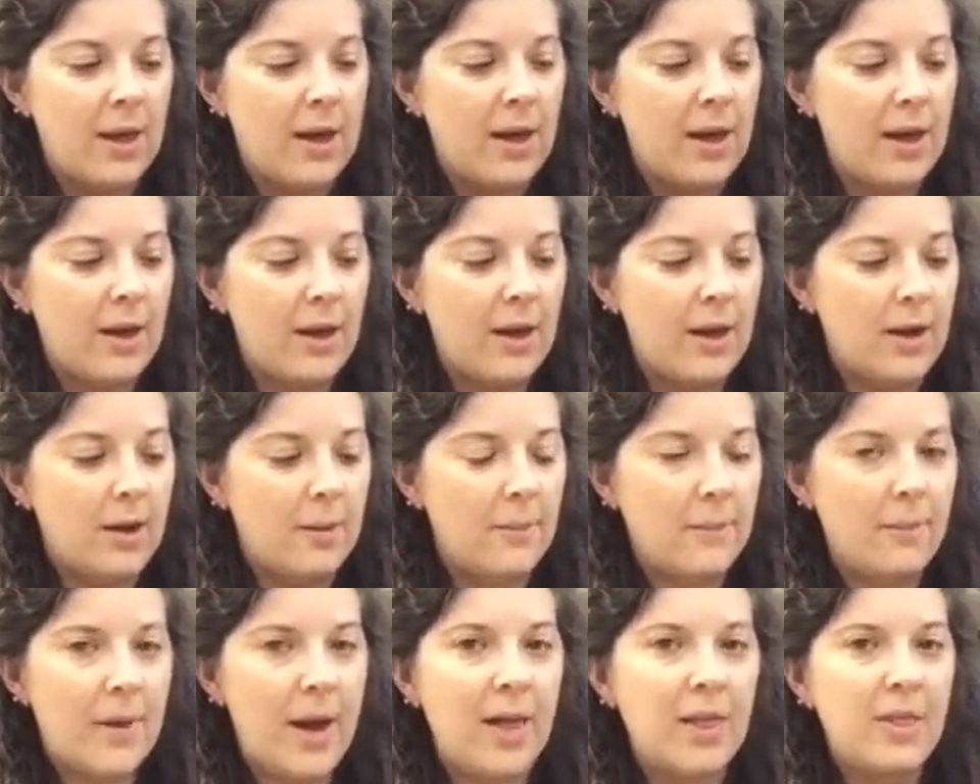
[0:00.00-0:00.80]

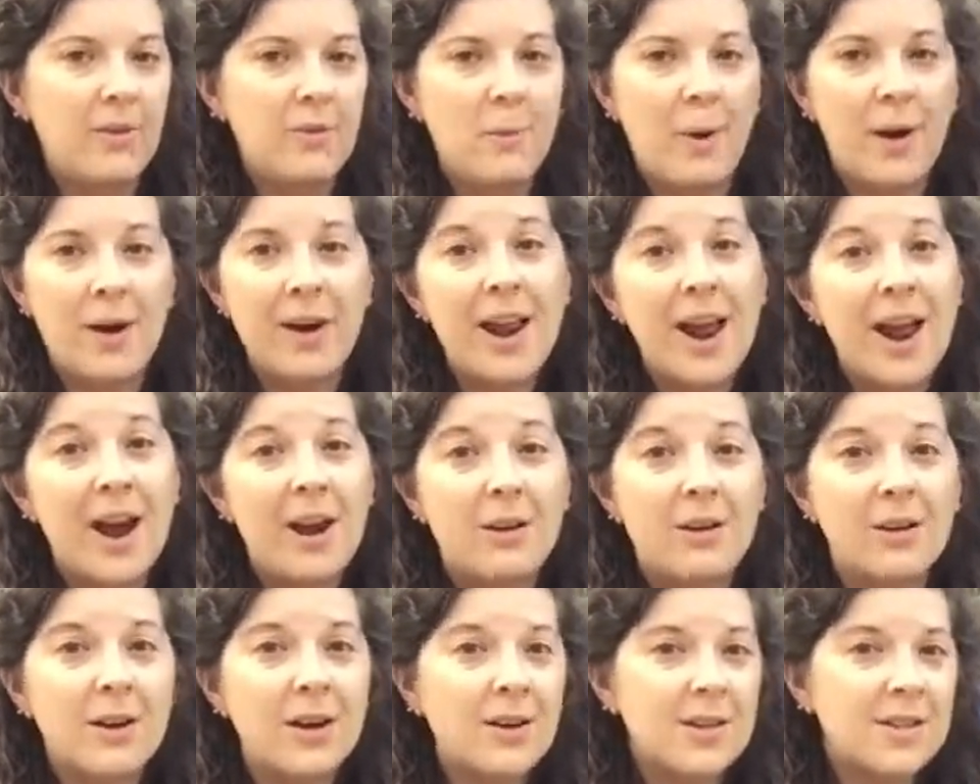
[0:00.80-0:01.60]
I live about an
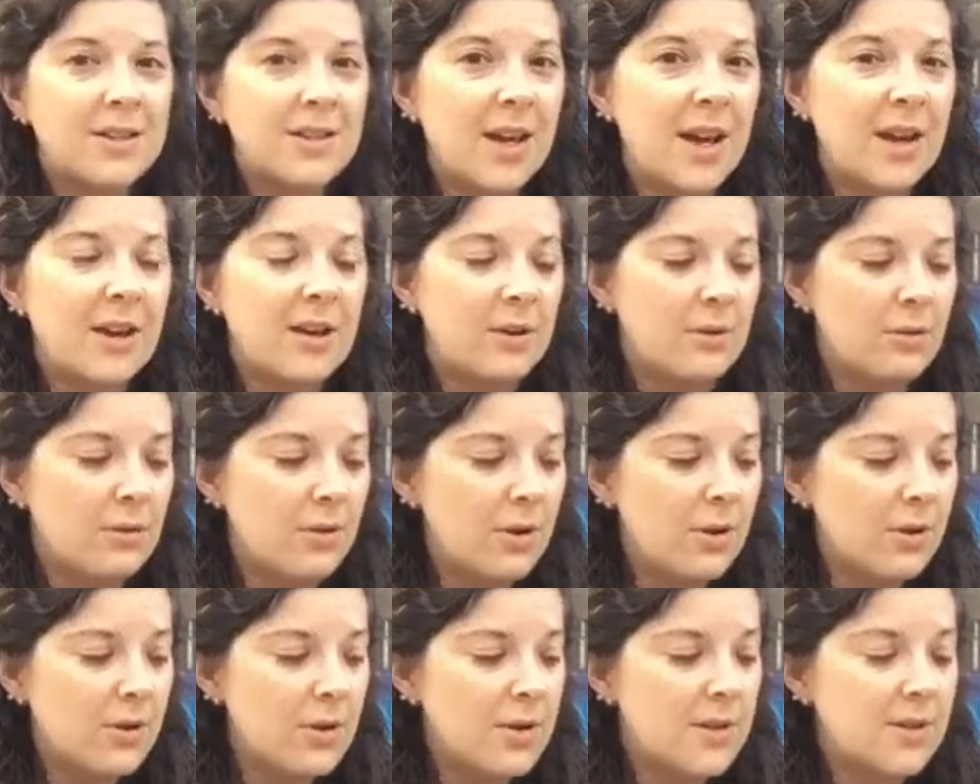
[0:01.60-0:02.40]
hour outside of New
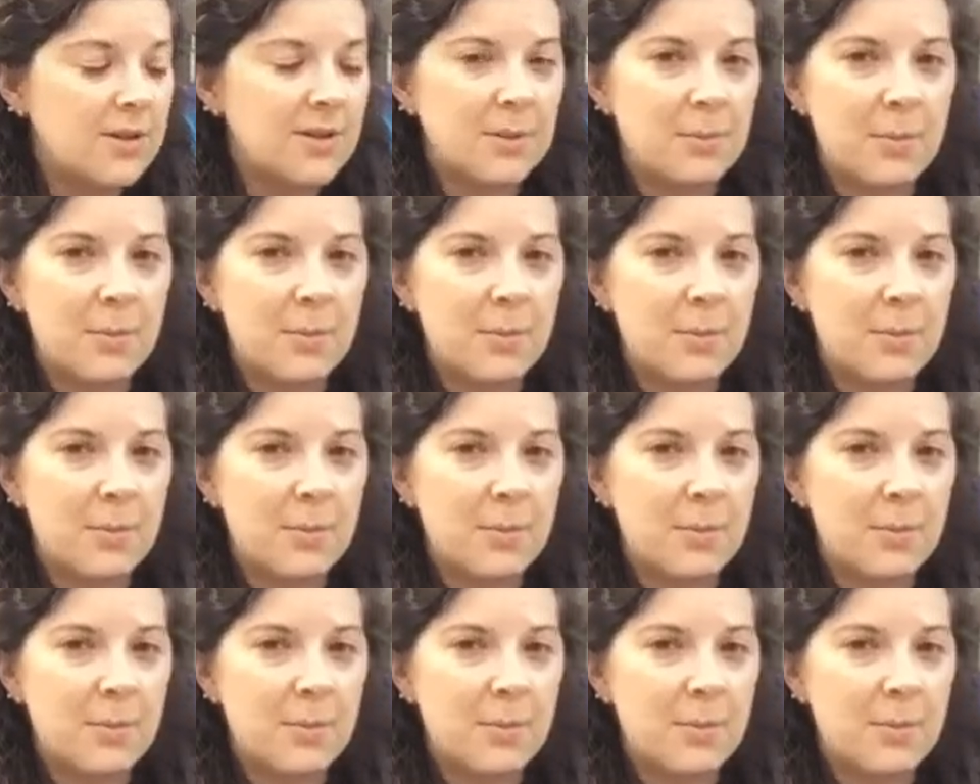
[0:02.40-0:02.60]
Orleans.